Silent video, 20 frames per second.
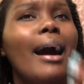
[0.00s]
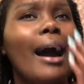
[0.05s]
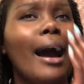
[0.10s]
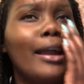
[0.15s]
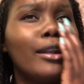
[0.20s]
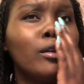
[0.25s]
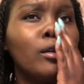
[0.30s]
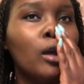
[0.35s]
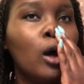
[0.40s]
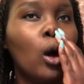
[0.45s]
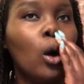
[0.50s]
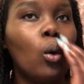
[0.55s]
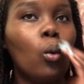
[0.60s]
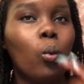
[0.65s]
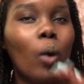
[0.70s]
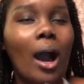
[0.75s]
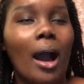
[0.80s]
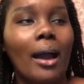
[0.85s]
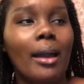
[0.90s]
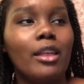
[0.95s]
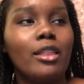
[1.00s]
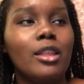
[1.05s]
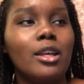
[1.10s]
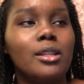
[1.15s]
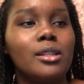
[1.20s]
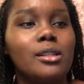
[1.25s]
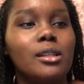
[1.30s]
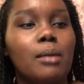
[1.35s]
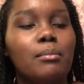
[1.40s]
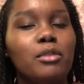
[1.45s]
I don't know why.
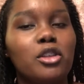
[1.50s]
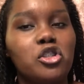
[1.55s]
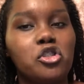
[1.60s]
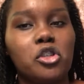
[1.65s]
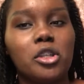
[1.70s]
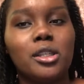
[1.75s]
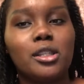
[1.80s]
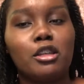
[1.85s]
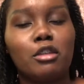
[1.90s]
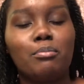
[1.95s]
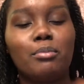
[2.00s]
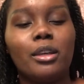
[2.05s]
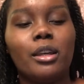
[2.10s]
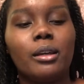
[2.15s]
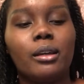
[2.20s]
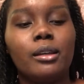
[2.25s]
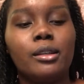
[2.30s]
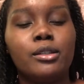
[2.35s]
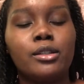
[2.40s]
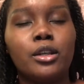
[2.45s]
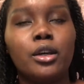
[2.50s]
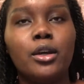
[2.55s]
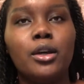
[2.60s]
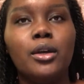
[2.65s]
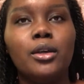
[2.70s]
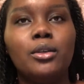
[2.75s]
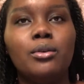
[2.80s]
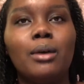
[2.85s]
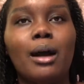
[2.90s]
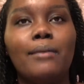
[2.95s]
It's some logistic, because
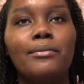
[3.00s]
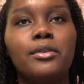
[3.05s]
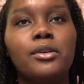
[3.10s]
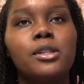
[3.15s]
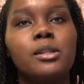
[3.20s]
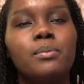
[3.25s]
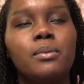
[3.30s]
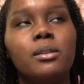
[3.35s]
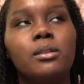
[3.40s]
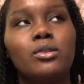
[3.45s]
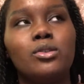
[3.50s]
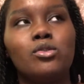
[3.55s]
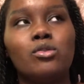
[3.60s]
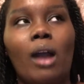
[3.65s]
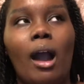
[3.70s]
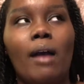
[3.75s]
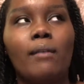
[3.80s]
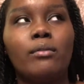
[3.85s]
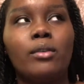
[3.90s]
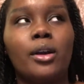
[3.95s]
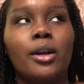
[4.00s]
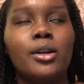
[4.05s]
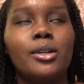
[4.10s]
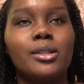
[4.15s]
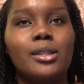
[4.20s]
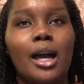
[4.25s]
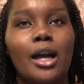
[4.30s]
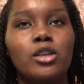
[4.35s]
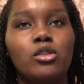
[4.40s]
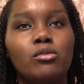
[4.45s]
you have those business travelers
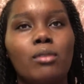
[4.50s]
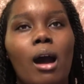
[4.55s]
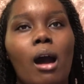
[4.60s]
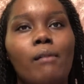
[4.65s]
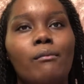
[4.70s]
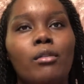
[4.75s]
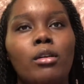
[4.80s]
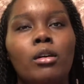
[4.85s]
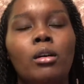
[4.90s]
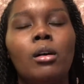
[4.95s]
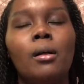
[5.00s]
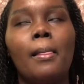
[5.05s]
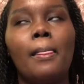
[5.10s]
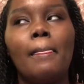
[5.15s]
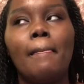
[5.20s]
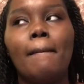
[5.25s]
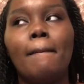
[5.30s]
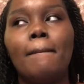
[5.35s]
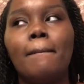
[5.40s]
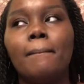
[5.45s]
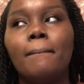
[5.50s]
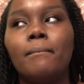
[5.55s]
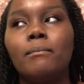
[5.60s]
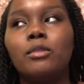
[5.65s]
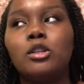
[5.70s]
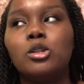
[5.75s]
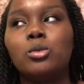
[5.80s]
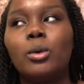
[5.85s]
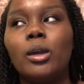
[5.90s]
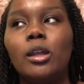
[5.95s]
that travel
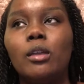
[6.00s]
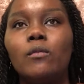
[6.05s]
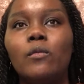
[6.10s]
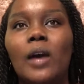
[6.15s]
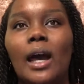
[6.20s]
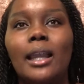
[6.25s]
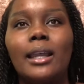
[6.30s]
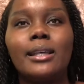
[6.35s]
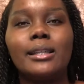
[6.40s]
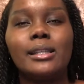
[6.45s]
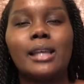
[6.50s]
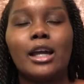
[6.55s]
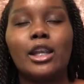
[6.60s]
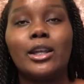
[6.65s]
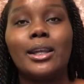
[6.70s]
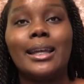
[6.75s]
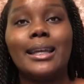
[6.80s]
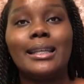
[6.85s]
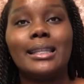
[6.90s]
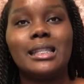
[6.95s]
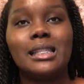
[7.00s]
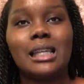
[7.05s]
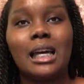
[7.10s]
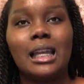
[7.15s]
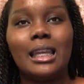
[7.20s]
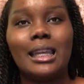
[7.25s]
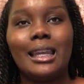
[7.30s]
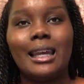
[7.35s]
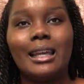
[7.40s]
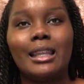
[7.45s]
between Friday, Saturday, and
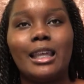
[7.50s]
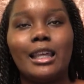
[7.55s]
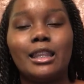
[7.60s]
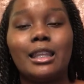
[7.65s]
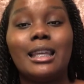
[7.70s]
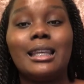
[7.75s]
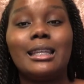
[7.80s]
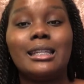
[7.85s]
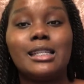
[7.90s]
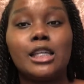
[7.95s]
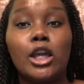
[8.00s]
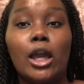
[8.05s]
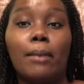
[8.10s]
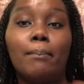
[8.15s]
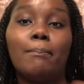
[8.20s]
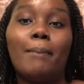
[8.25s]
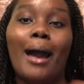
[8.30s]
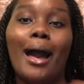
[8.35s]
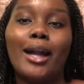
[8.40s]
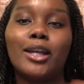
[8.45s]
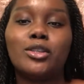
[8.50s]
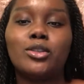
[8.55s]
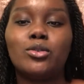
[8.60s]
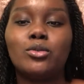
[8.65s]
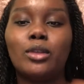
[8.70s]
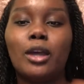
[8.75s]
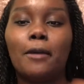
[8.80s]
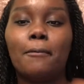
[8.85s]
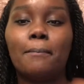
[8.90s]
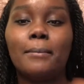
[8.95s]
Sunday. Like, they need to get back to
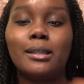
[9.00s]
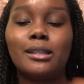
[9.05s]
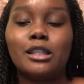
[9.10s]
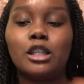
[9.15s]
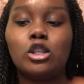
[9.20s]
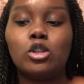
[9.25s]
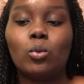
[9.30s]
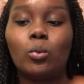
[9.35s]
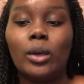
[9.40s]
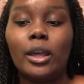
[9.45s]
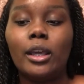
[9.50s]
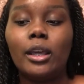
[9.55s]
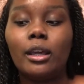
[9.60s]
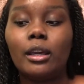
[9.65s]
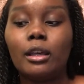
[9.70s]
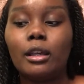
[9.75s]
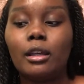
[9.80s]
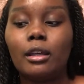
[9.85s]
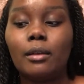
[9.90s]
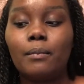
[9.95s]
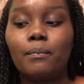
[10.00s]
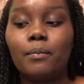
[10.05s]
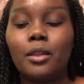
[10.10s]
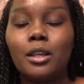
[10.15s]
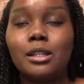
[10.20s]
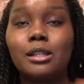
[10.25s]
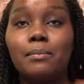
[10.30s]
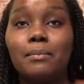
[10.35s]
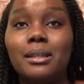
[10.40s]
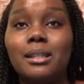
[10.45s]
their business week,
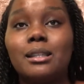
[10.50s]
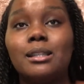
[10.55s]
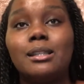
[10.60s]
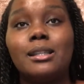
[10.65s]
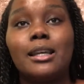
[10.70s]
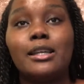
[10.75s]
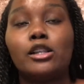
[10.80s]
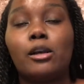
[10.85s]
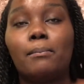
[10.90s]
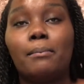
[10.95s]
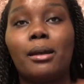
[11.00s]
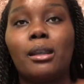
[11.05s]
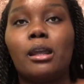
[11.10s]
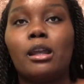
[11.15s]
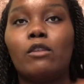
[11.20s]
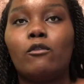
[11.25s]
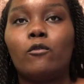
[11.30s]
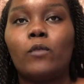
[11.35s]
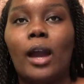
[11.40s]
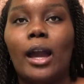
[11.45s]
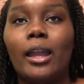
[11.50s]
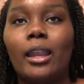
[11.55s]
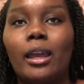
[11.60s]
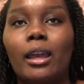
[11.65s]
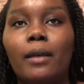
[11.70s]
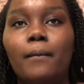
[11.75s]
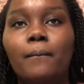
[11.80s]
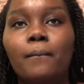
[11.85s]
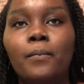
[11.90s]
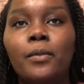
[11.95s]
because the business days are Monday to
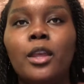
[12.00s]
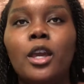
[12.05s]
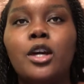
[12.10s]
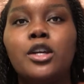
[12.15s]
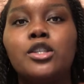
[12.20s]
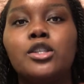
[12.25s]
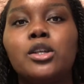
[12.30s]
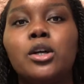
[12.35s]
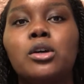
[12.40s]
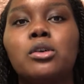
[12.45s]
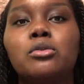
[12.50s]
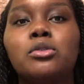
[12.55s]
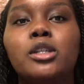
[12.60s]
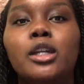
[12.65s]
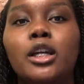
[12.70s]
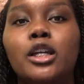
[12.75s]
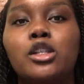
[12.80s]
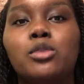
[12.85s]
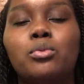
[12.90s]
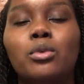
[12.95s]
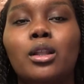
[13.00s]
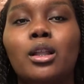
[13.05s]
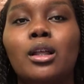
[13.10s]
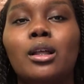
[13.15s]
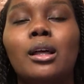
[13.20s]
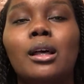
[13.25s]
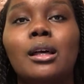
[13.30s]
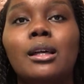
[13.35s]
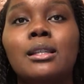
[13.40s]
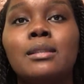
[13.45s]
Friday. So tickets will
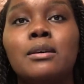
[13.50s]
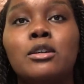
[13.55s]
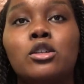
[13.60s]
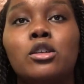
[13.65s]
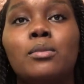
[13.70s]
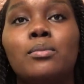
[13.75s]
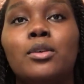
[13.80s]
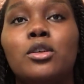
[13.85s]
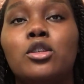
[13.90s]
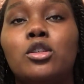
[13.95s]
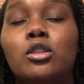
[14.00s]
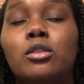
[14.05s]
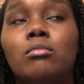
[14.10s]
essentially be